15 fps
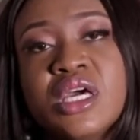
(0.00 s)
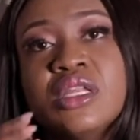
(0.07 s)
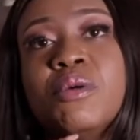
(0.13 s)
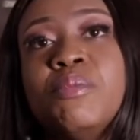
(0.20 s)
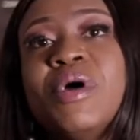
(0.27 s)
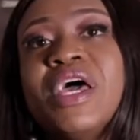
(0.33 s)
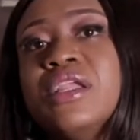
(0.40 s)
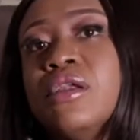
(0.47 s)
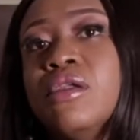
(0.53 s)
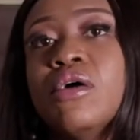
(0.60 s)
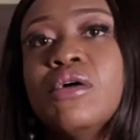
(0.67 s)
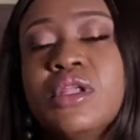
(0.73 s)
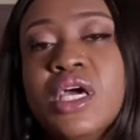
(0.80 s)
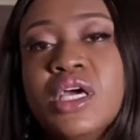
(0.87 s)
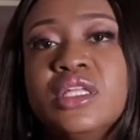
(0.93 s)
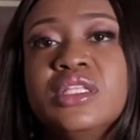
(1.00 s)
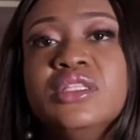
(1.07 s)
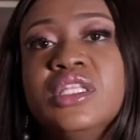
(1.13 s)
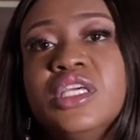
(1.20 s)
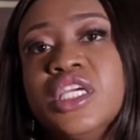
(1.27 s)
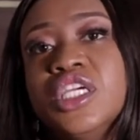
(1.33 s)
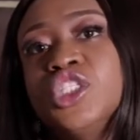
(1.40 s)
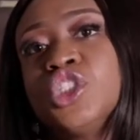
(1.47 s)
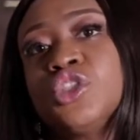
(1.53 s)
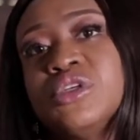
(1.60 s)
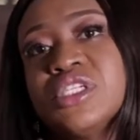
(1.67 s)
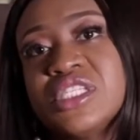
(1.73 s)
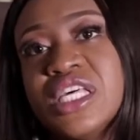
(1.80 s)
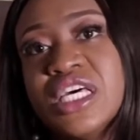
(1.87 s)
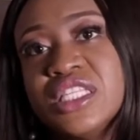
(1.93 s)
Depending on the
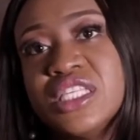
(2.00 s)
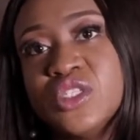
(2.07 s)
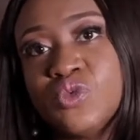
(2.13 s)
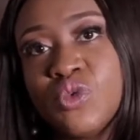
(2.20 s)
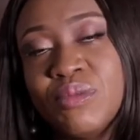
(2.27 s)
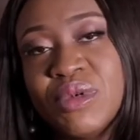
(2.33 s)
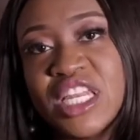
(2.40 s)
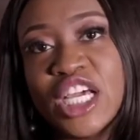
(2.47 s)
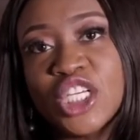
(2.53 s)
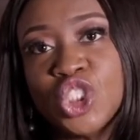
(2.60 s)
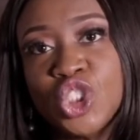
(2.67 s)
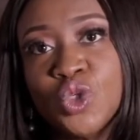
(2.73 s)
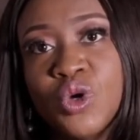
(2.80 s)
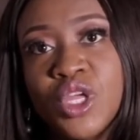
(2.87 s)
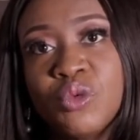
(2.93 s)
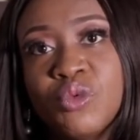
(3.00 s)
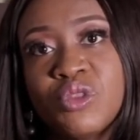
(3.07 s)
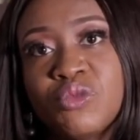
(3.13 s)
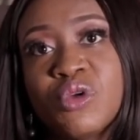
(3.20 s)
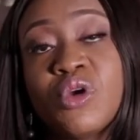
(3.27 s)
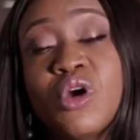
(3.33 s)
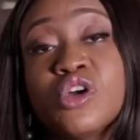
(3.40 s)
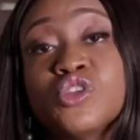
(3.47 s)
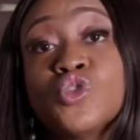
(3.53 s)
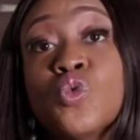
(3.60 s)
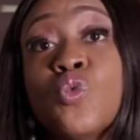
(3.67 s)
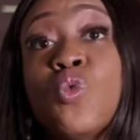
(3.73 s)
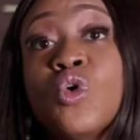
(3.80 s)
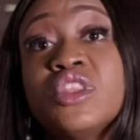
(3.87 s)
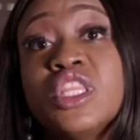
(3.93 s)
interest that these women are showing with regards to
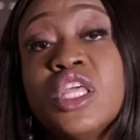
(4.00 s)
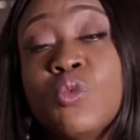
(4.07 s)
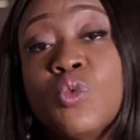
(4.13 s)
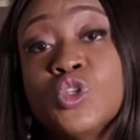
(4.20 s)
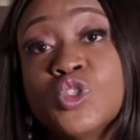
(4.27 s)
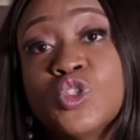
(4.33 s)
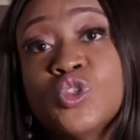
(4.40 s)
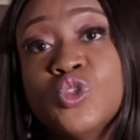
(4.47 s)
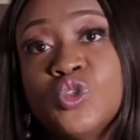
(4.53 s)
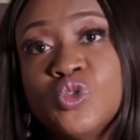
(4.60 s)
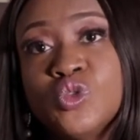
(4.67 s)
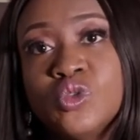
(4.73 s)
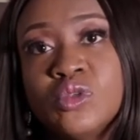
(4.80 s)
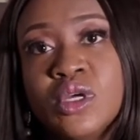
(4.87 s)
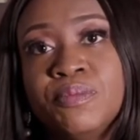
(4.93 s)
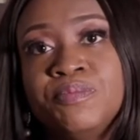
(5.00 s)
what they want to do